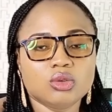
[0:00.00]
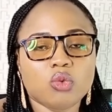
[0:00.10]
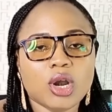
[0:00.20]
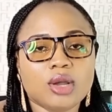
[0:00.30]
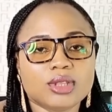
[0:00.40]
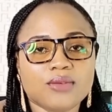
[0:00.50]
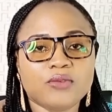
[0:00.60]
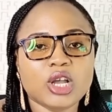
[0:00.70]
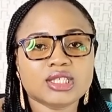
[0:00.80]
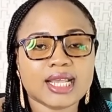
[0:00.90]
The
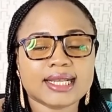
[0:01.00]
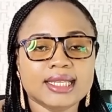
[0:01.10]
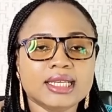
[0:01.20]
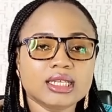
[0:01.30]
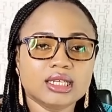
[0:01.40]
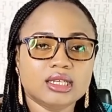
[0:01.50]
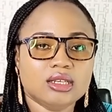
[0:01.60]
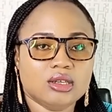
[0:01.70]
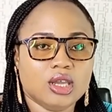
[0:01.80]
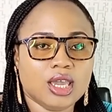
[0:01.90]
first technique
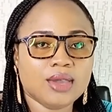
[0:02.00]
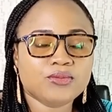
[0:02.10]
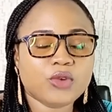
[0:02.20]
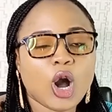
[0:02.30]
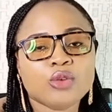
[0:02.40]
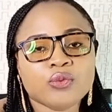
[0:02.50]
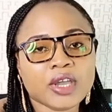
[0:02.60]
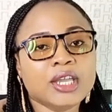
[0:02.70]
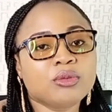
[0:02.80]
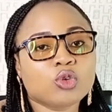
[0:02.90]
involved
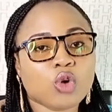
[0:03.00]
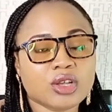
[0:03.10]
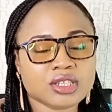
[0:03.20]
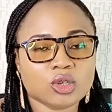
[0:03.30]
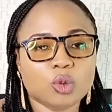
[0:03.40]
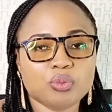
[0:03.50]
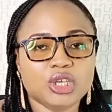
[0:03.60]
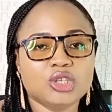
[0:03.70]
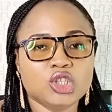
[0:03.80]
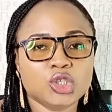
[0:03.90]
in crossing your
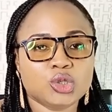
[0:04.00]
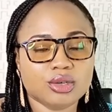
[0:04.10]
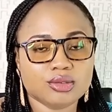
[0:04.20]
pig you need to